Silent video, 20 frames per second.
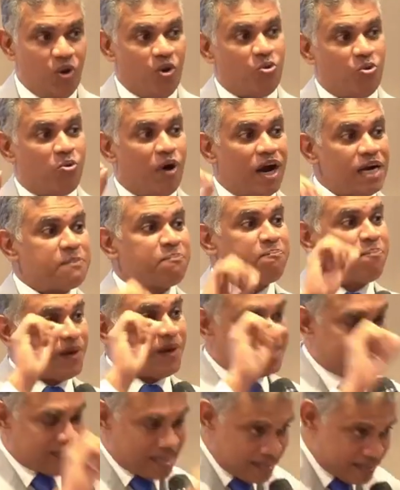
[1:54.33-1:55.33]
what
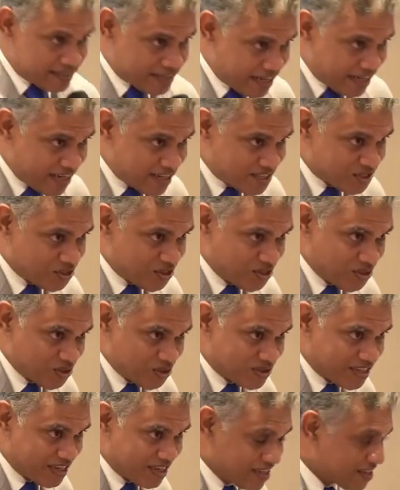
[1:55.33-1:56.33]
percentage do
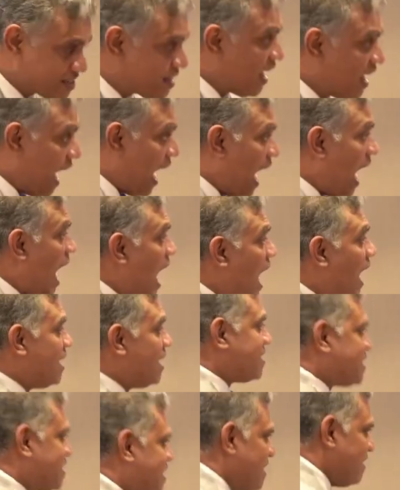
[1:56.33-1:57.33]
you think
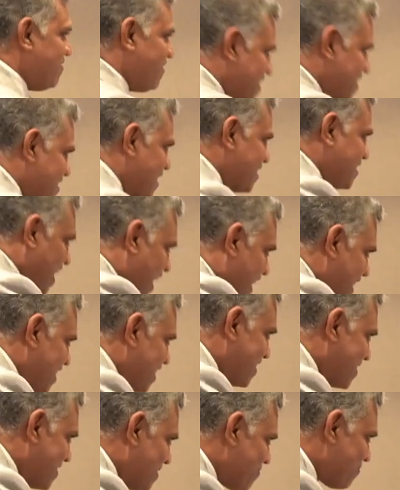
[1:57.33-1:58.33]
are achieving the
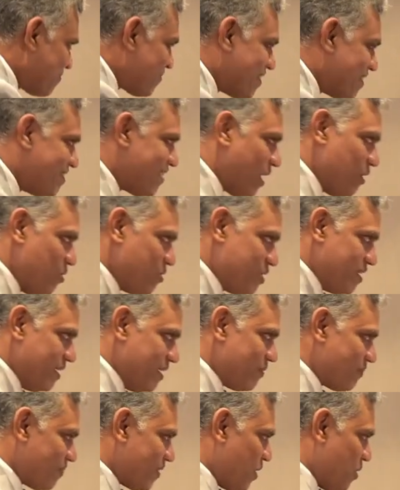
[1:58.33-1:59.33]
target? Now you
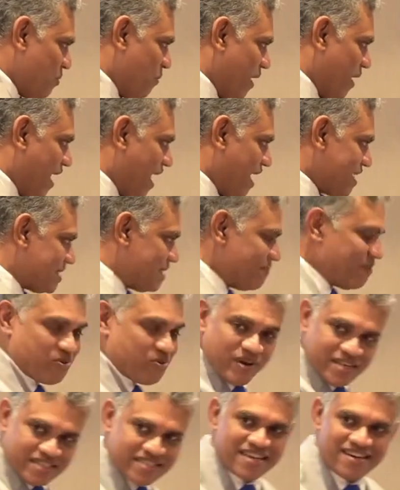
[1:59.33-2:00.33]
see, when I ask them a
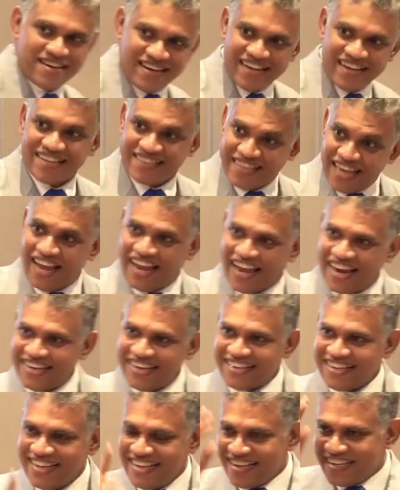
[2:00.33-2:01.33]
question like
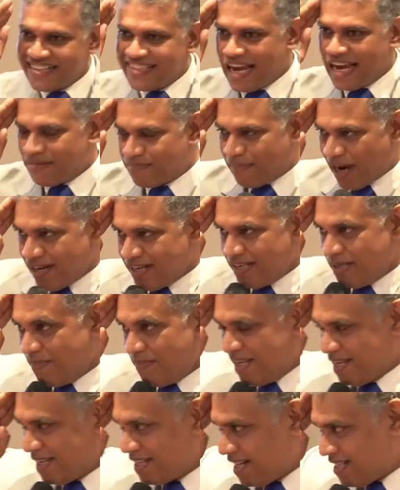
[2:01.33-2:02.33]
that, their mind
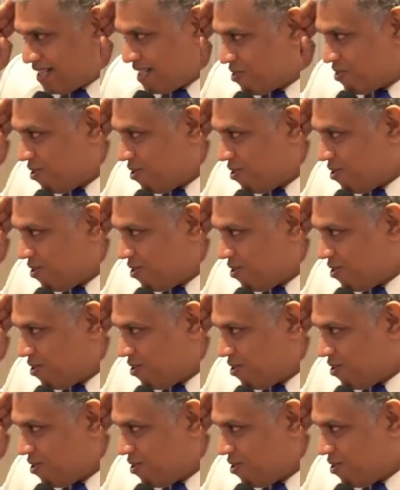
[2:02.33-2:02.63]
immediately